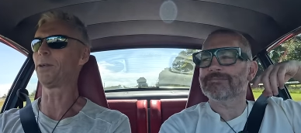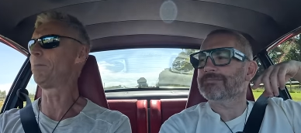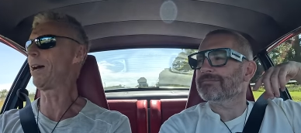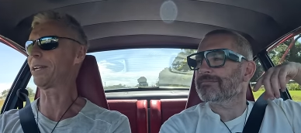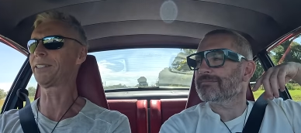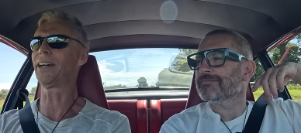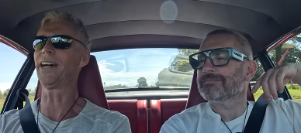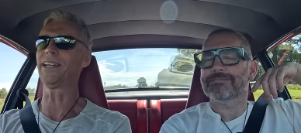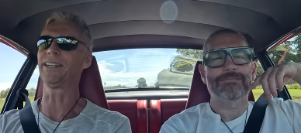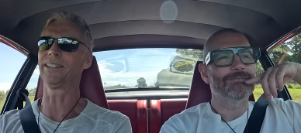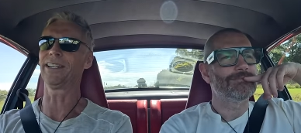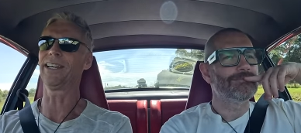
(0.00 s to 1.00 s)
Speaker 1: the back
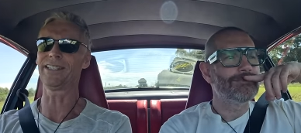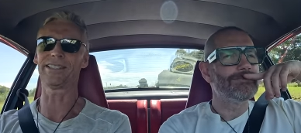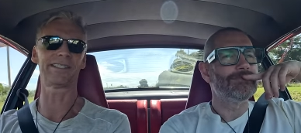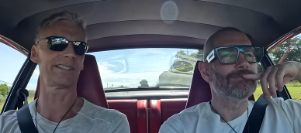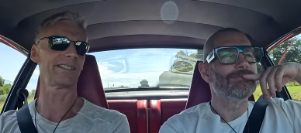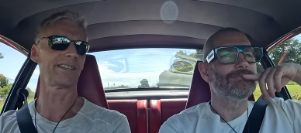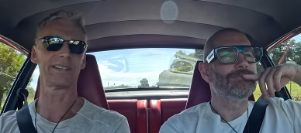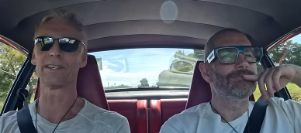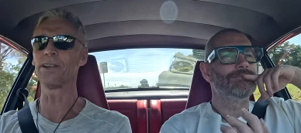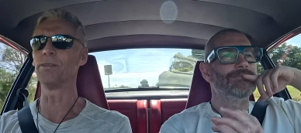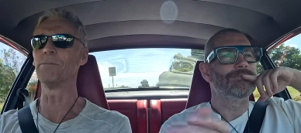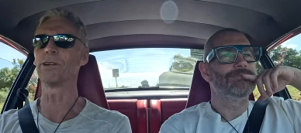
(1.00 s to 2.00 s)
tape, there's
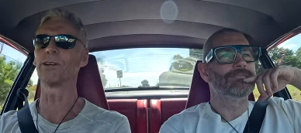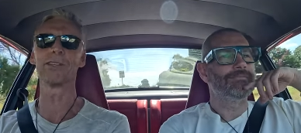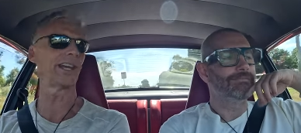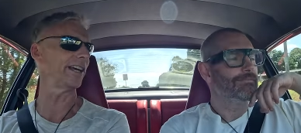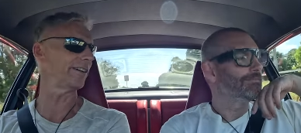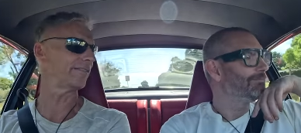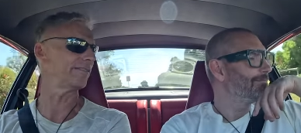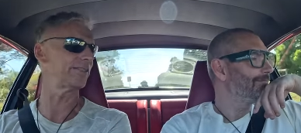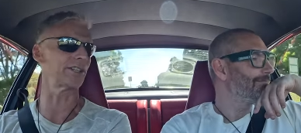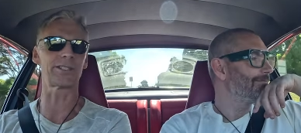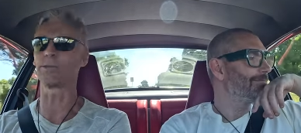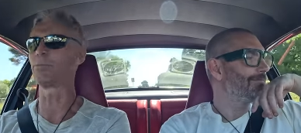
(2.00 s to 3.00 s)
no mirror on the left,
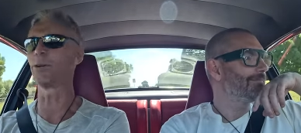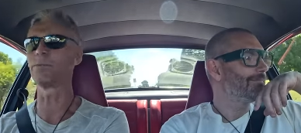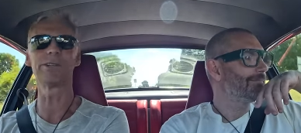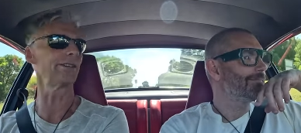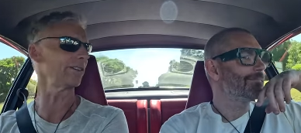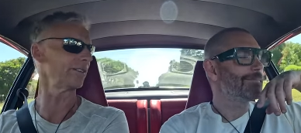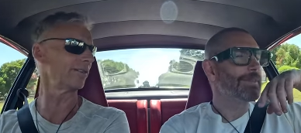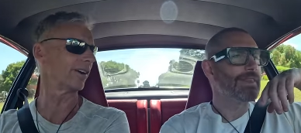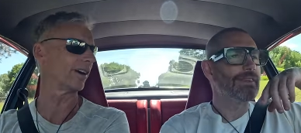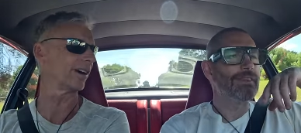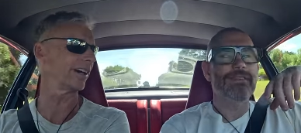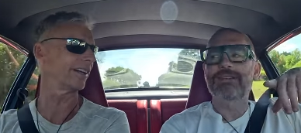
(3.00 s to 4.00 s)
just the bullet mirror on the right.